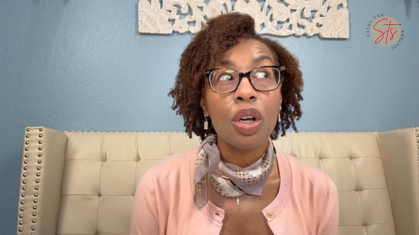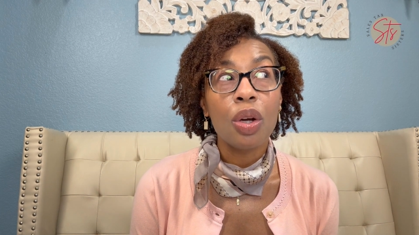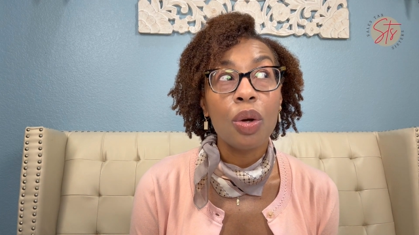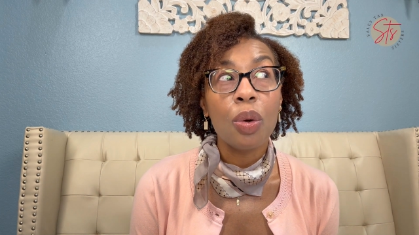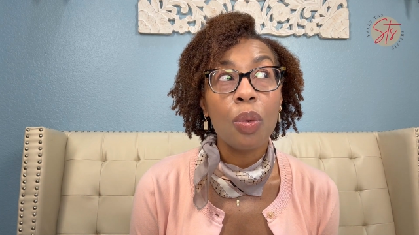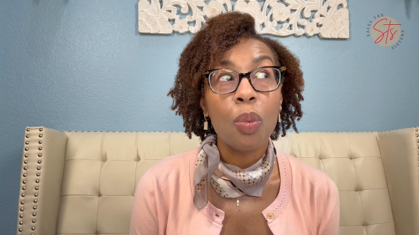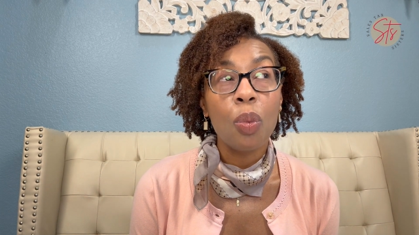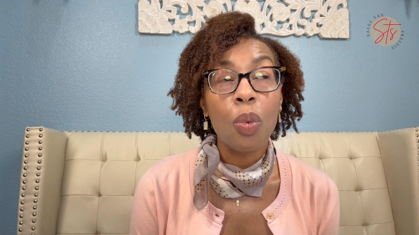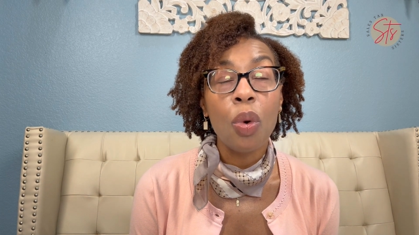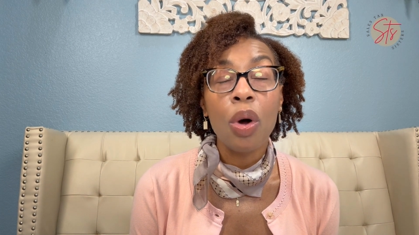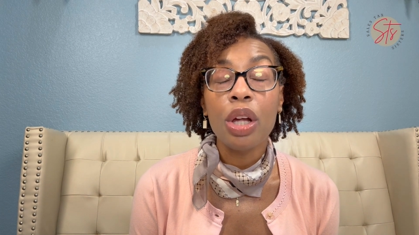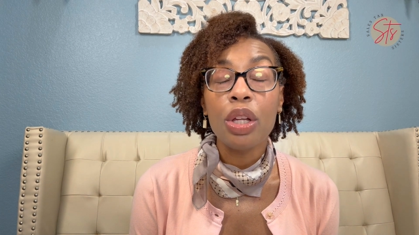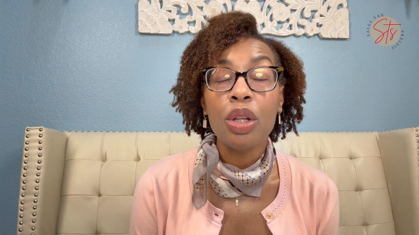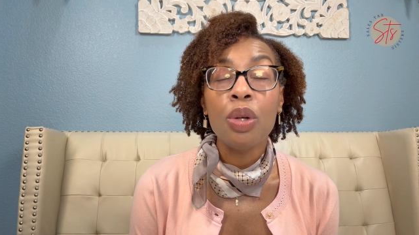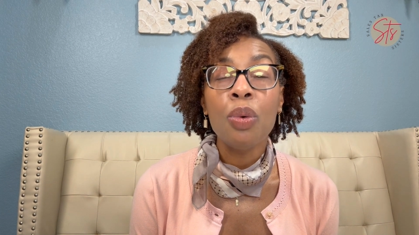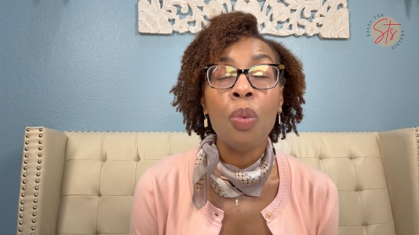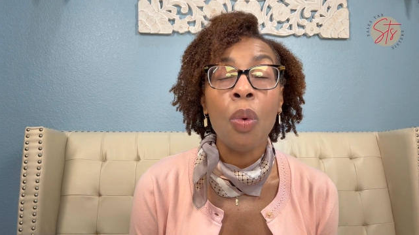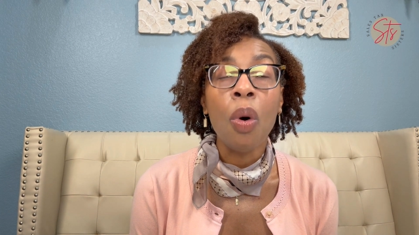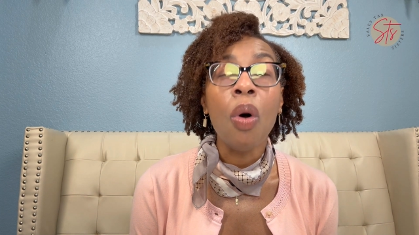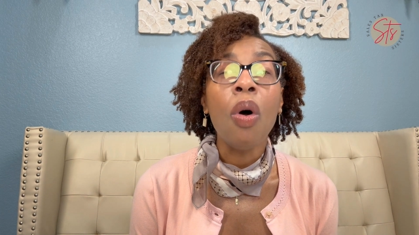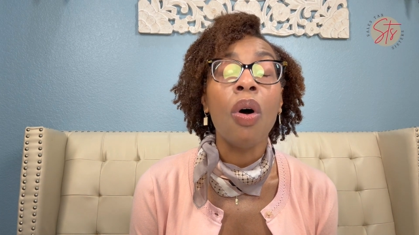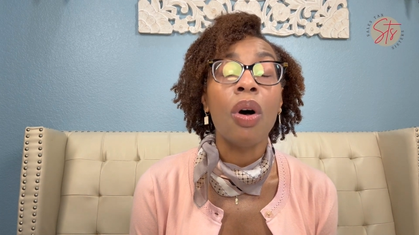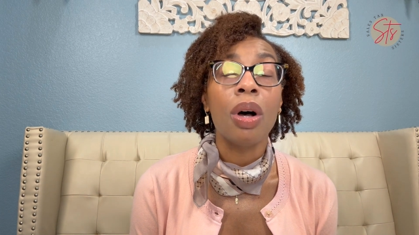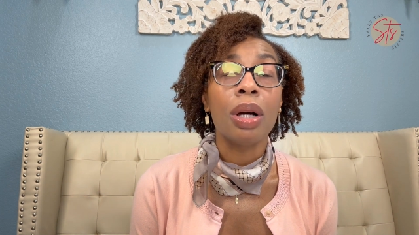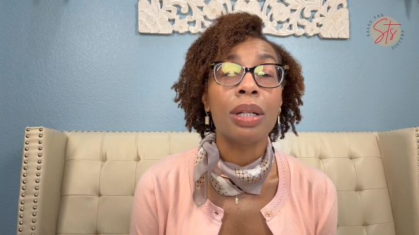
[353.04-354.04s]
what you
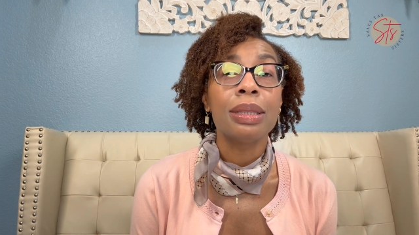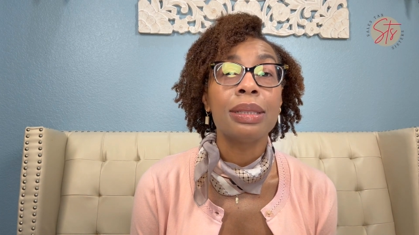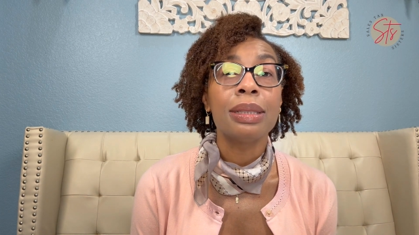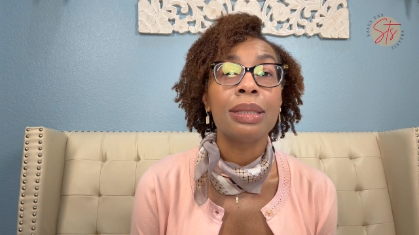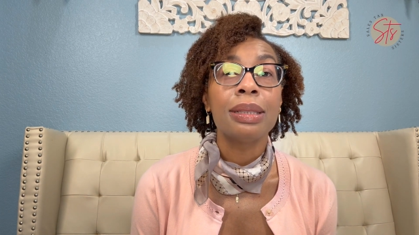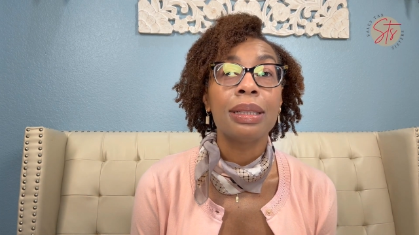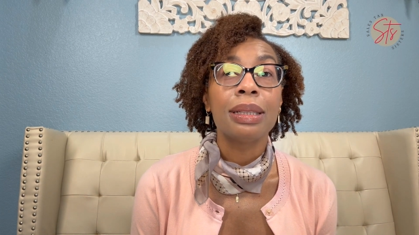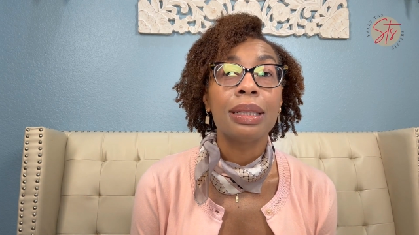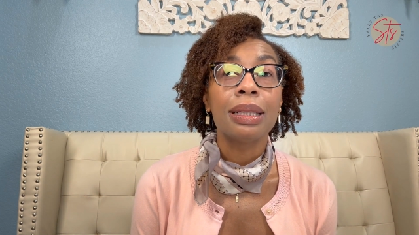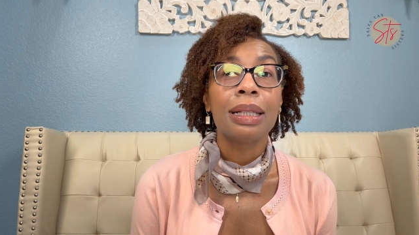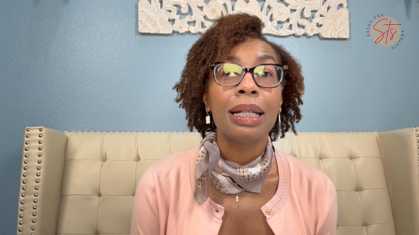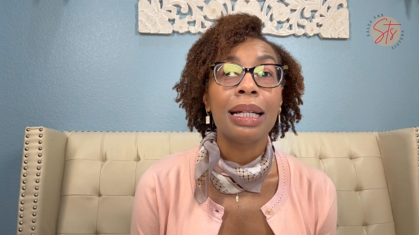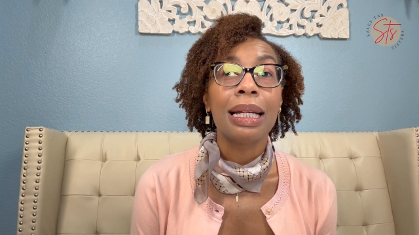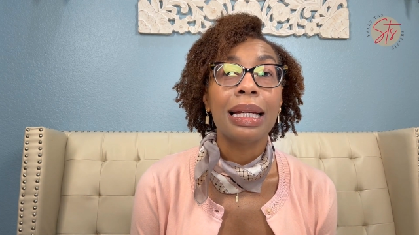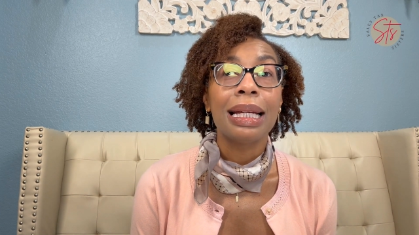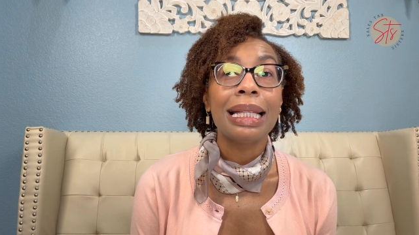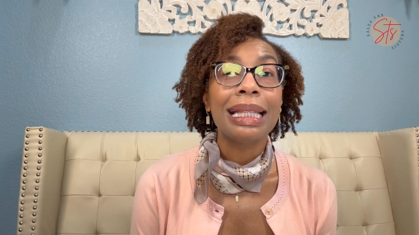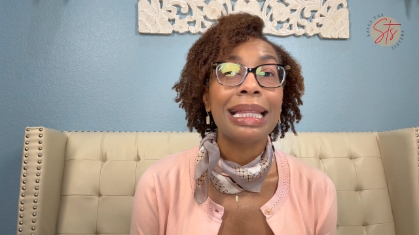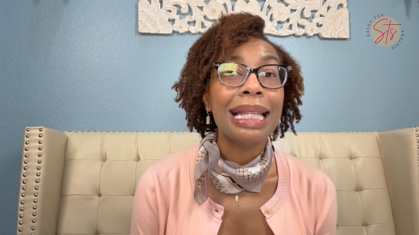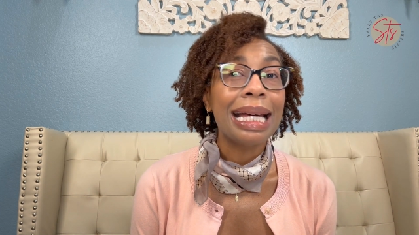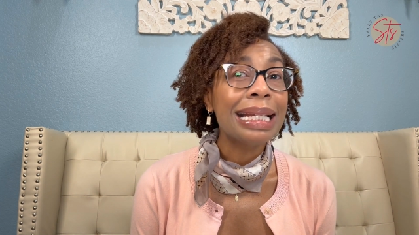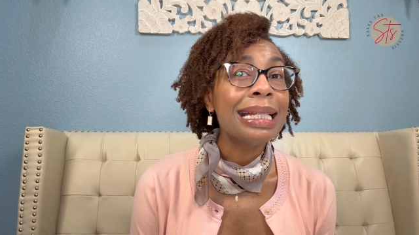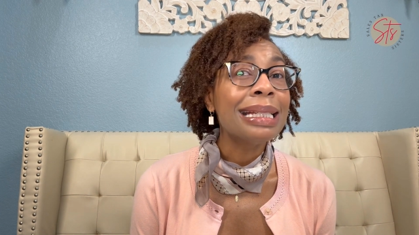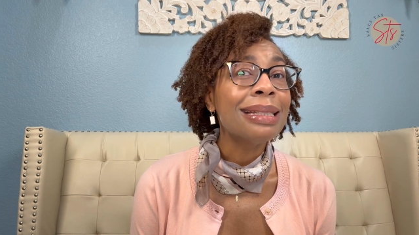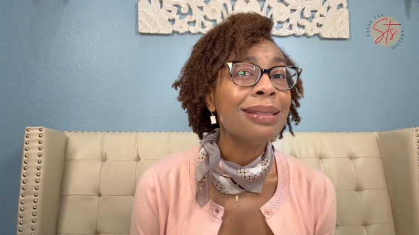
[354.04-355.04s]
want,
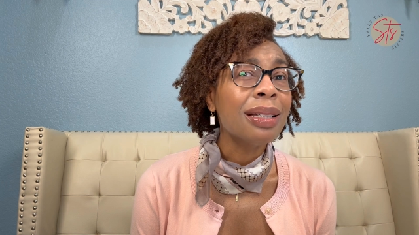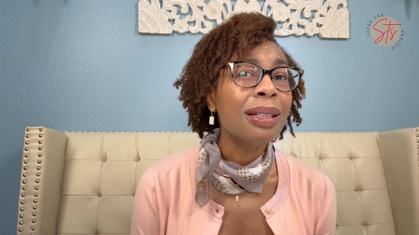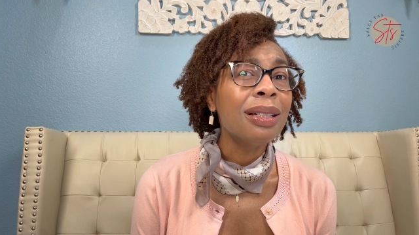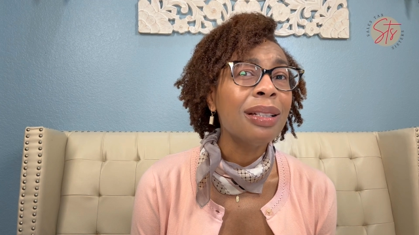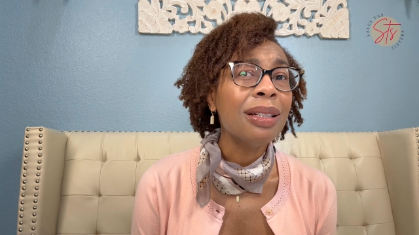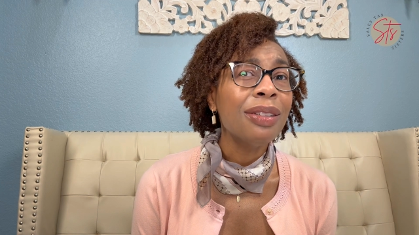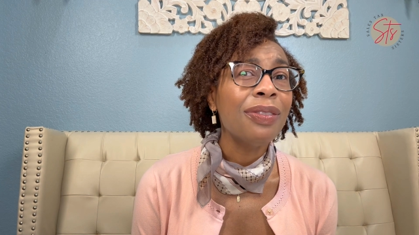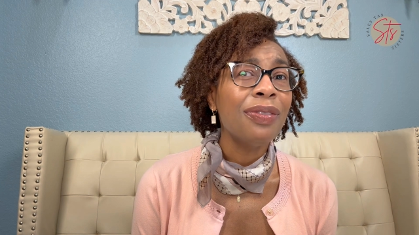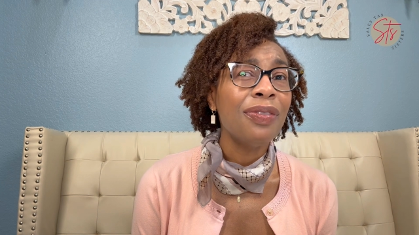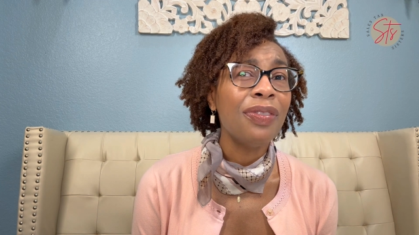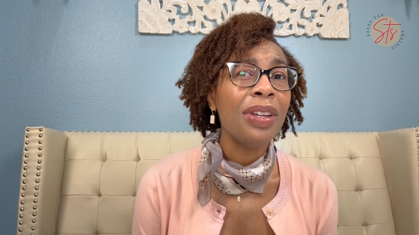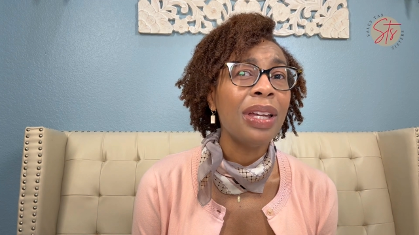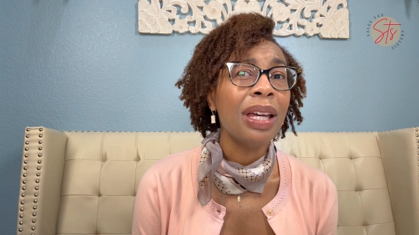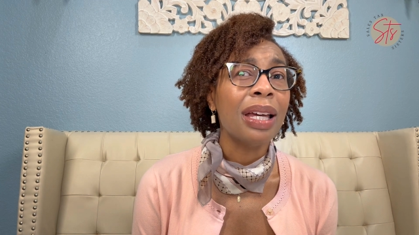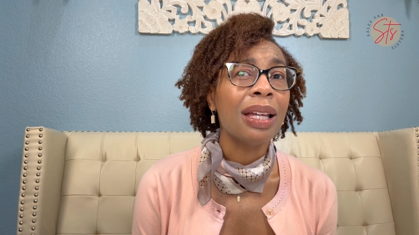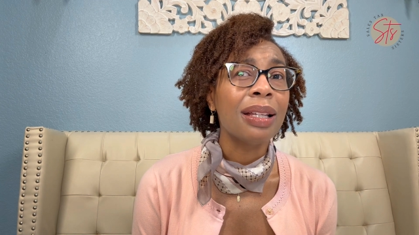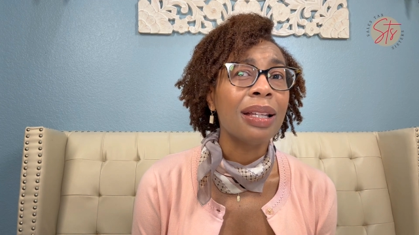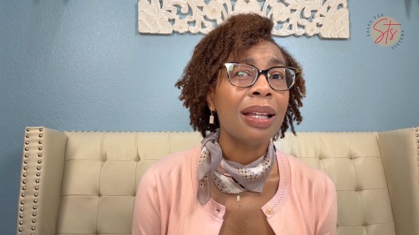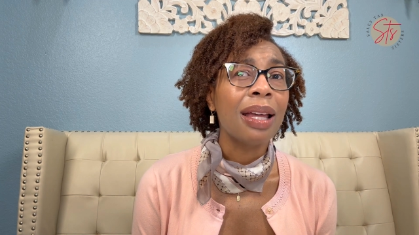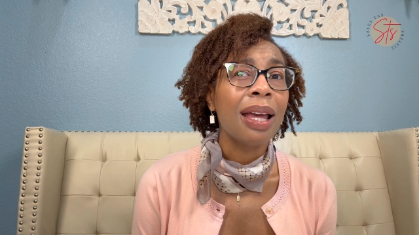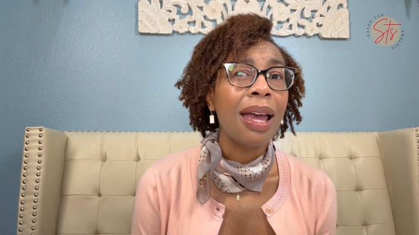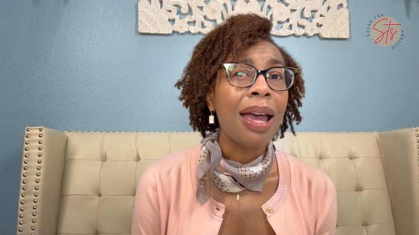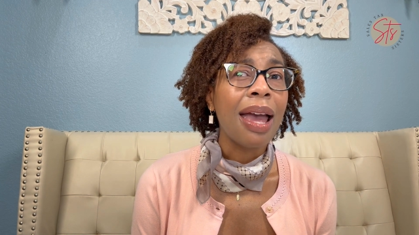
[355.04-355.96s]
that it's a good fit.